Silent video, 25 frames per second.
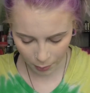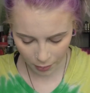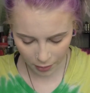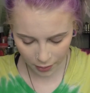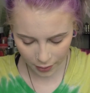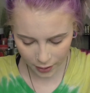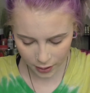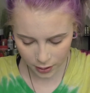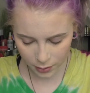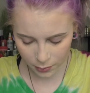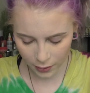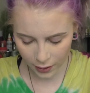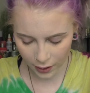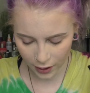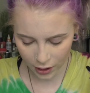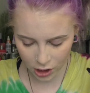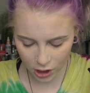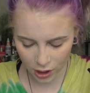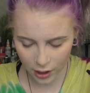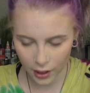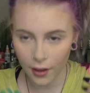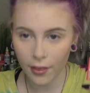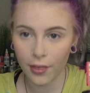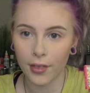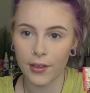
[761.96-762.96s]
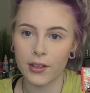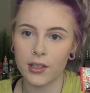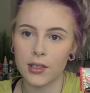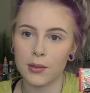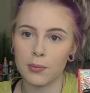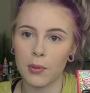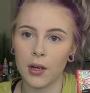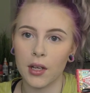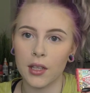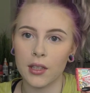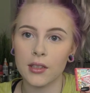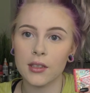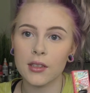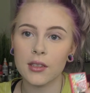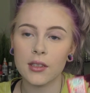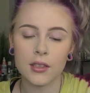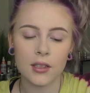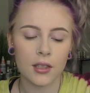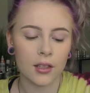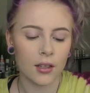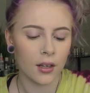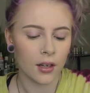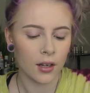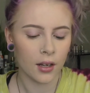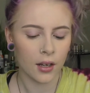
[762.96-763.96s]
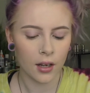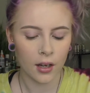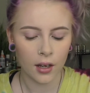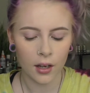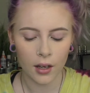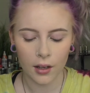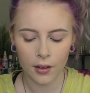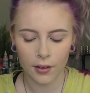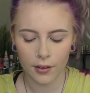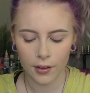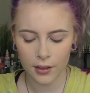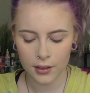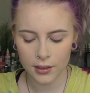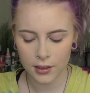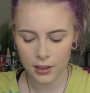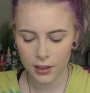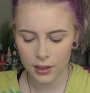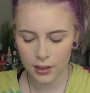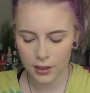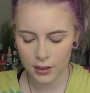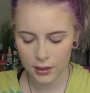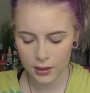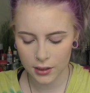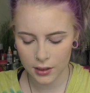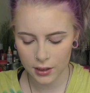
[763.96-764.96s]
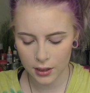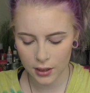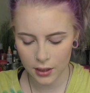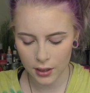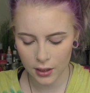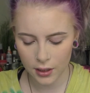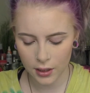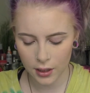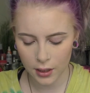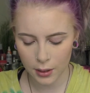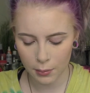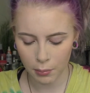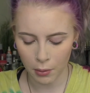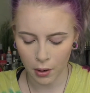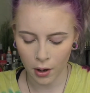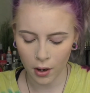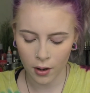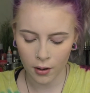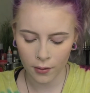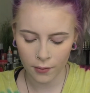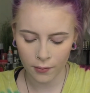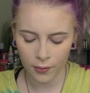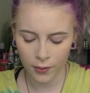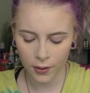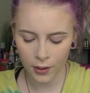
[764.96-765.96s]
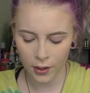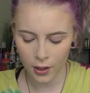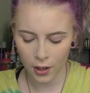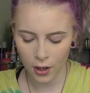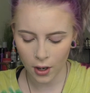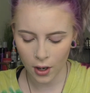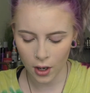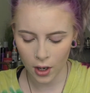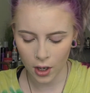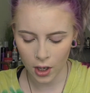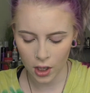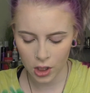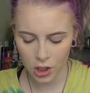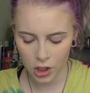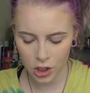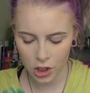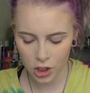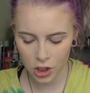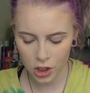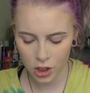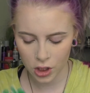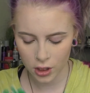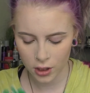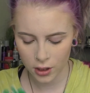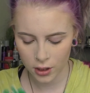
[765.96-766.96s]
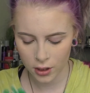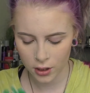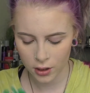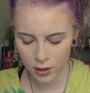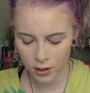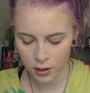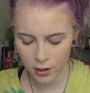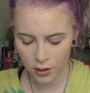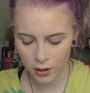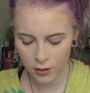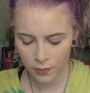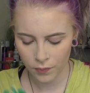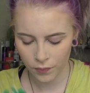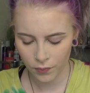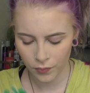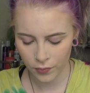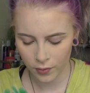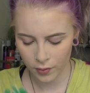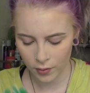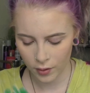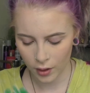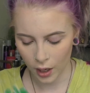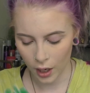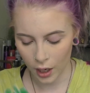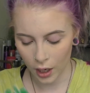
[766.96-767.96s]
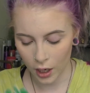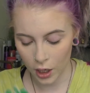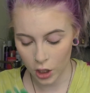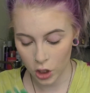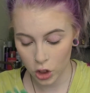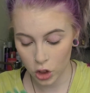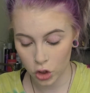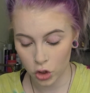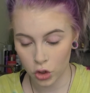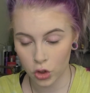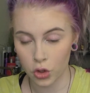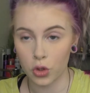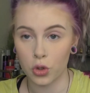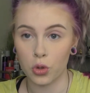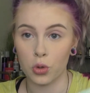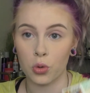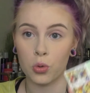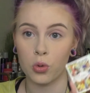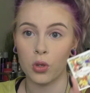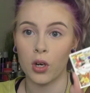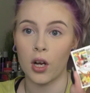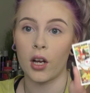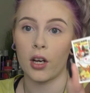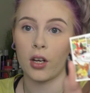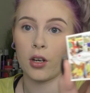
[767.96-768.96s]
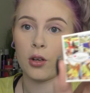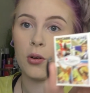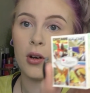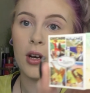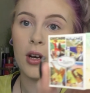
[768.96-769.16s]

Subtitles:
This one I actually got in this month's. This is the Bon Voyage. I do not know